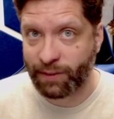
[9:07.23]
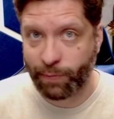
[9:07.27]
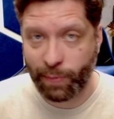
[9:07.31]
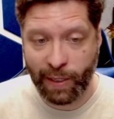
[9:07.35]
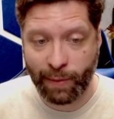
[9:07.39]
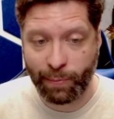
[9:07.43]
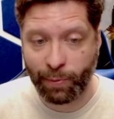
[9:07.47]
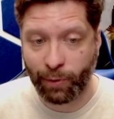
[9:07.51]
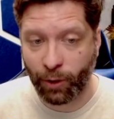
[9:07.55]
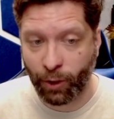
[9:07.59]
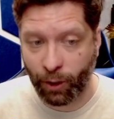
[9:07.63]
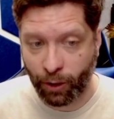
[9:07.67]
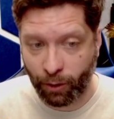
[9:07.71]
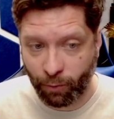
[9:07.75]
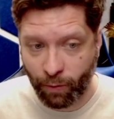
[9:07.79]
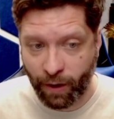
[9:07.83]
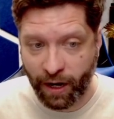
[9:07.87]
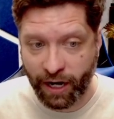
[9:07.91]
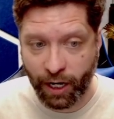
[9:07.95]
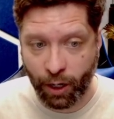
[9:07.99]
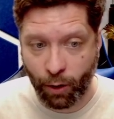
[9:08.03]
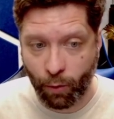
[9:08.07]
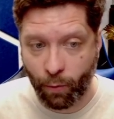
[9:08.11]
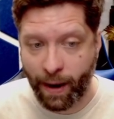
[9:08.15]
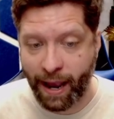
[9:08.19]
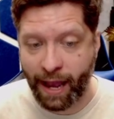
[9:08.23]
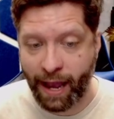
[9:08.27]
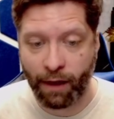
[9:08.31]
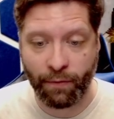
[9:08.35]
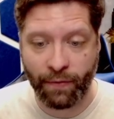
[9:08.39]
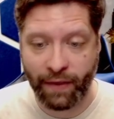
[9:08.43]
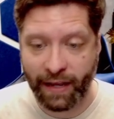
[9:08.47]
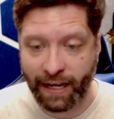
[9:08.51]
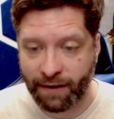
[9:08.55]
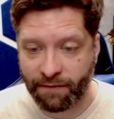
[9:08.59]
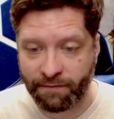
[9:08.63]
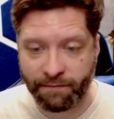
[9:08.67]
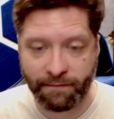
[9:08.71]
people are running
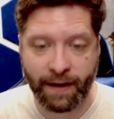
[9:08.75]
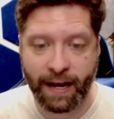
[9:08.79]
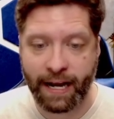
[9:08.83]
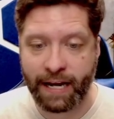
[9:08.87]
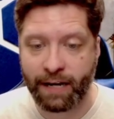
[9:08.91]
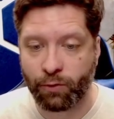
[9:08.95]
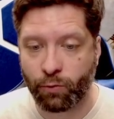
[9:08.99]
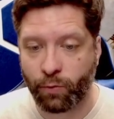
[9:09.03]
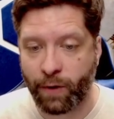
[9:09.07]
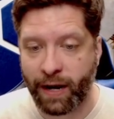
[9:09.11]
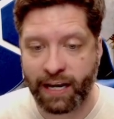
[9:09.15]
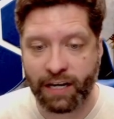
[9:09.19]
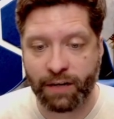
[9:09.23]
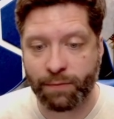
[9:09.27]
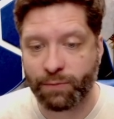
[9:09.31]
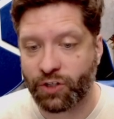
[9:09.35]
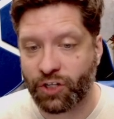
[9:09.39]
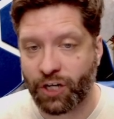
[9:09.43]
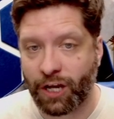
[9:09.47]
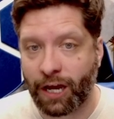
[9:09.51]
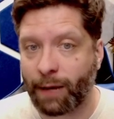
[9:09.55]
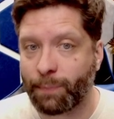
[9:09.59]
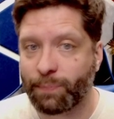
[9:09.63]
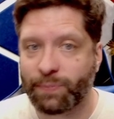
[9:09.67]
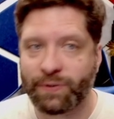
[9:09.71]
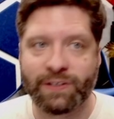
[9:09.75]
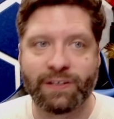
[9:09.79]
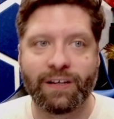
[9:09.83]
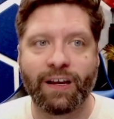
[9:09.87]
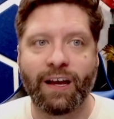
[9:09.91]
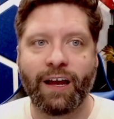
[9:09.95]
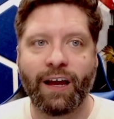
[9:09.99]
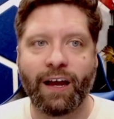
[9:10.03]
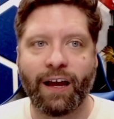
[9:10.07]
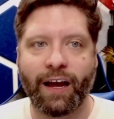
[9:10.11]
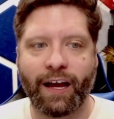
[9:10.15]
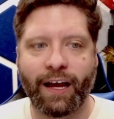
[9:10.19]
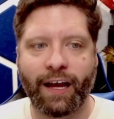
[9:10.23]
around, they can find random shops.
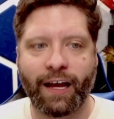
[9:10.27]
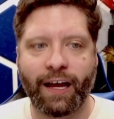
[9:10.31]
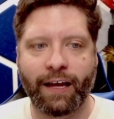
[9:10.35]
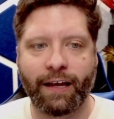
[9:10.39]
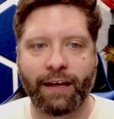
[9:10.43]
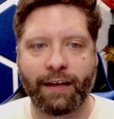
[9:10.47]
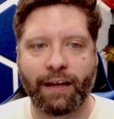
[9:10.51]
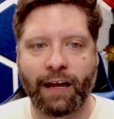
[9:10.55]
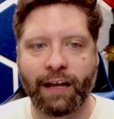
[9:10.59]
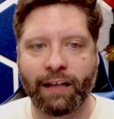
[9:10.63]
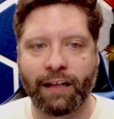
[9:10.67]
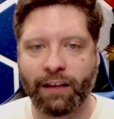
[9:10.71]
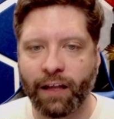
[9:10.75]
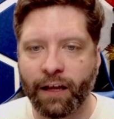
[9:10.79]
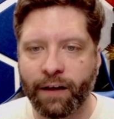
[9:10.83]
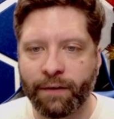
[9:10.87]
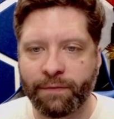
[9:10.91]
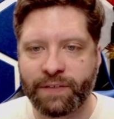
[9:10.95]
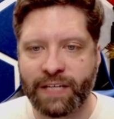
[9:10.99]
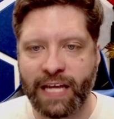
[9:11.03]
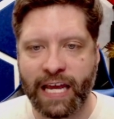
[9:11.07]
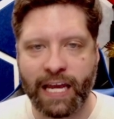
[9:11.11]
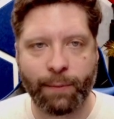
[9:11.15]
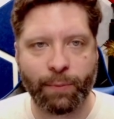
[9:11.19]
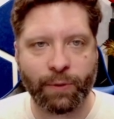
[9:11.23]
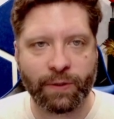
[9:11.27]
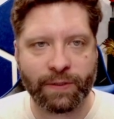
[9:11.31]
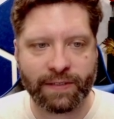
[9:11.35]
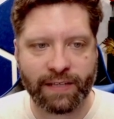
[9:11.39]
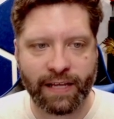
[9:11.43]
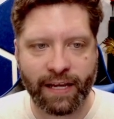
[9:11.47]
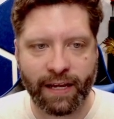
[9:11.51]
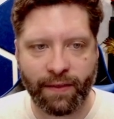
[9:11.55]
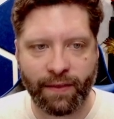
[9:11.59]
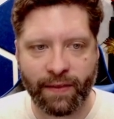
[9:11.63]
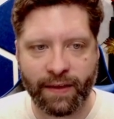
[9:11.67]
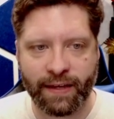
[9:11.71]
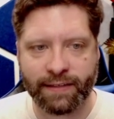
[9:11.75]
I love tables
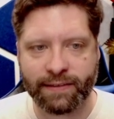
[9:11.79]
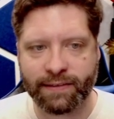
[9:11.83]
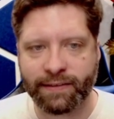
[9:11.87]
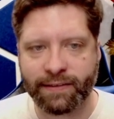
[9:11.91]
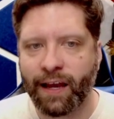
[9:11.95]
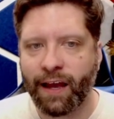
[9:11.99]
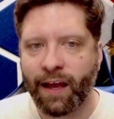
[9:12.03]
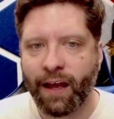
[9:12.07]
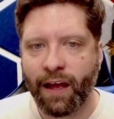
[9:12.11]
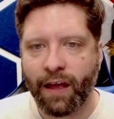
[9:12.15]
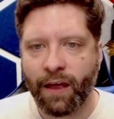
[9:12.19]
like this.